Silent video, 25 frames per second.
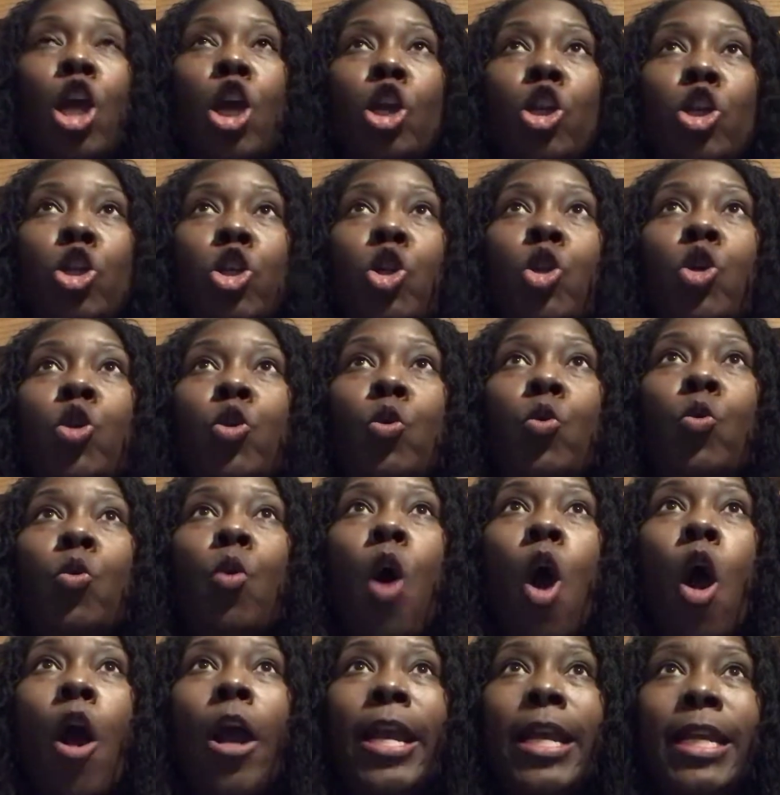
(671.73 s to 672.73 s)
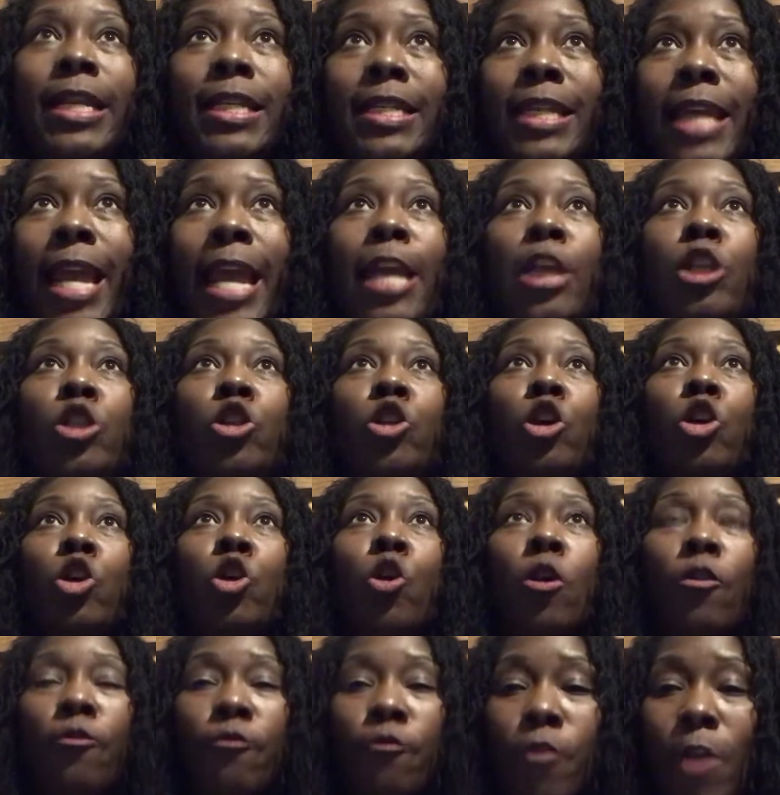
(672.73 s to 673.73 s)
you are in danger,
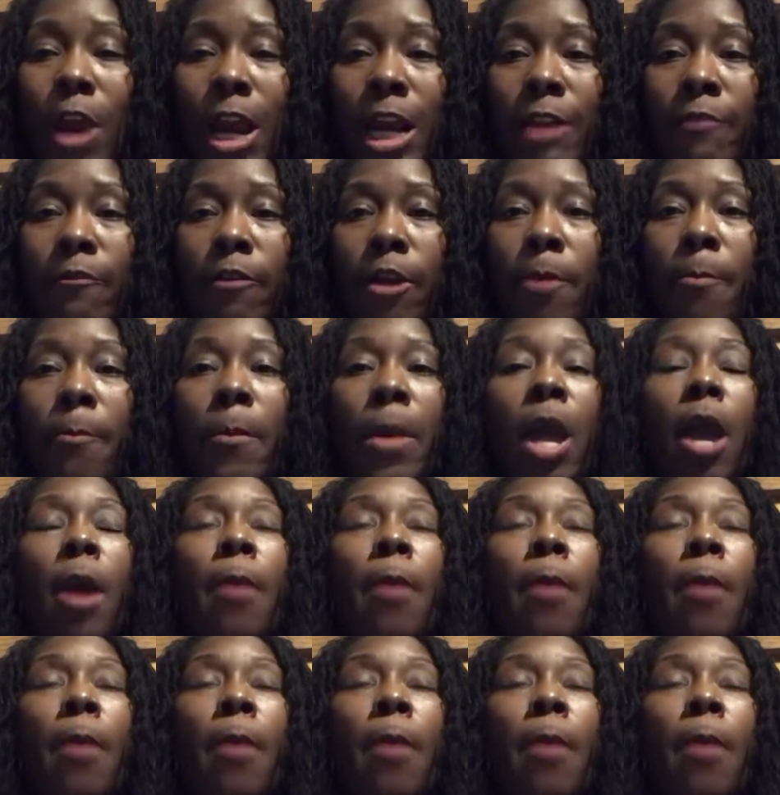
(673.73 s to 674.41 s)
you're afraid of him,